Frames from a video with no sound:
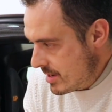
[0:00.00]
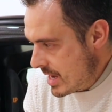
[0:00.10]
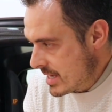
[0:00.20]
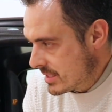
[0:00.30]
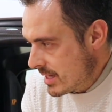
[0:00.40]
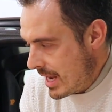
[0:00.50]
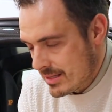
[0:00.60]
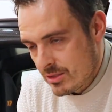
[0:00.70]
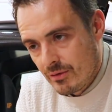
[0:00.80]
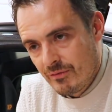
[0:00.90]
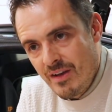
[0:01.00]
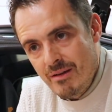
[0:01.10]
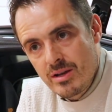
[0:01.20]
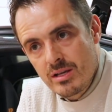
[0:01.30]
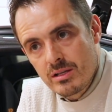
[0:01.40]
has got
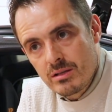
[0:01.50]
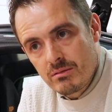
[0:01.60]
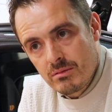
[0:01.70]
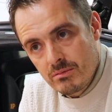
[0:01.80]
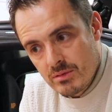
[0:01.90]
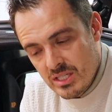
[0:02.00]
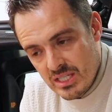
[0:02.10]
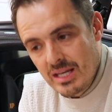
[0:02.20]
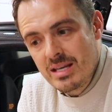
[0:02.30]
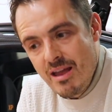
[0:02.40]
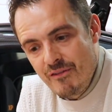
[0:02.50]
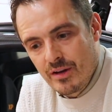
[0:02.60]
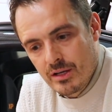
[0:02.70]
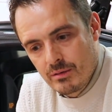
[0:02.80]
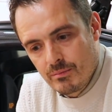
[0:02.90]
very
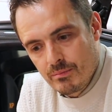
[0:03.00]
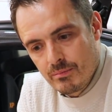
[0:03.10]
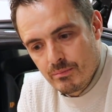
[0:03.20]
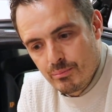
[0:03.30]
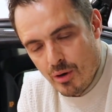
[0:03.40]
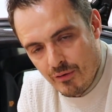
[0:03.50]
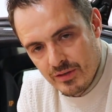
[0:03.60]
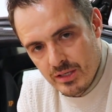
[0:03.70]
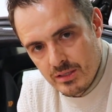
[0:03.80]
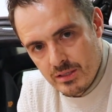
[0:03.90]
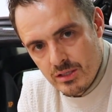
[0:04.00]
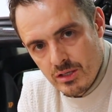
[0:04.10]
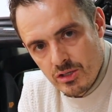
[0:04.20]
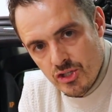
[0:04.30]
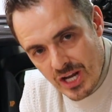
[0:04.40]
significant provenance,
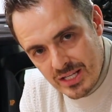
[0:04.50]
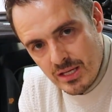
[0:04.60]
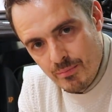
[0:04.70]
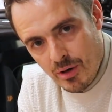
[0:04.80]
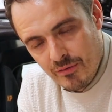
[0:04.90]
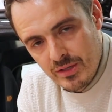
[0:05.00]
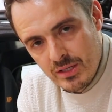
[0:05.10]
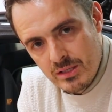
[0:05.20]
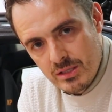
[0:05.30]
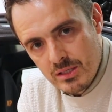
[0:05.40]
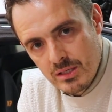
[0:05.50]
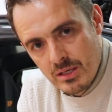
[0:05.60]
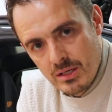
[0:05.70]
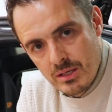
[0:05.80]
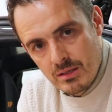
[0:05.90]
chassis provenance,
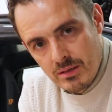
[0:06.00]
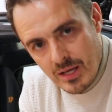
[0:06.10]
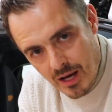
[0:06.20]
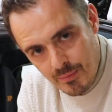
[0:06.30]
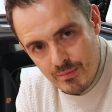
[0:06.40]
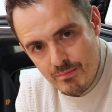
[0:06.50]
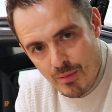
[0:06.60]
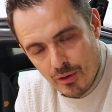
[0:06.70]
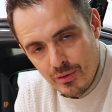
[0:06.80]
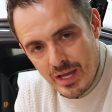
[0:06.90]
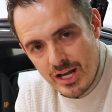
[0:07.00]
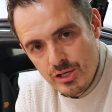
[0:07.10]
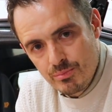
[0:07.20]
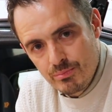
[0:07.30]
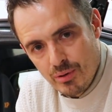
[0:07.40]
carbon
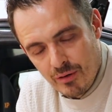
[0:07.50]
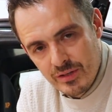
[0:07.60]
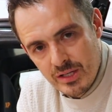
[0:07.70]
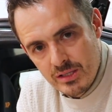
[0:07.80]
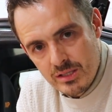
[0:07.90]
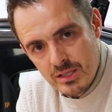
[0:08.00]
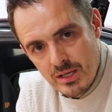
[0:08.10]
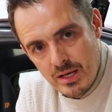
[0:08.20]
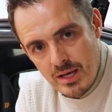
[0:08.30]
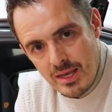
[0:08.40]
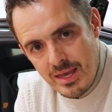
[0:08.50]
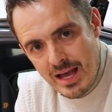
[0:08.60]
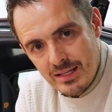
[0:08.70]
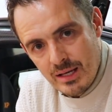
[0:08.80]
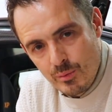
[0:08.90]
monocage provenance,
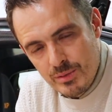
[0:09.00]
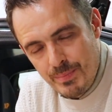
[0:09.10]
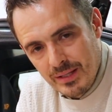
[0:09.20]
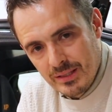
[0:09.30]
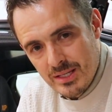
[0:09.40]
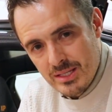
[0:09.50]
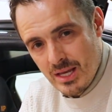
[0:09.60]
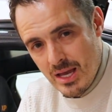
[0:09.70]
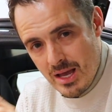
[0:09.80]
yet it was built as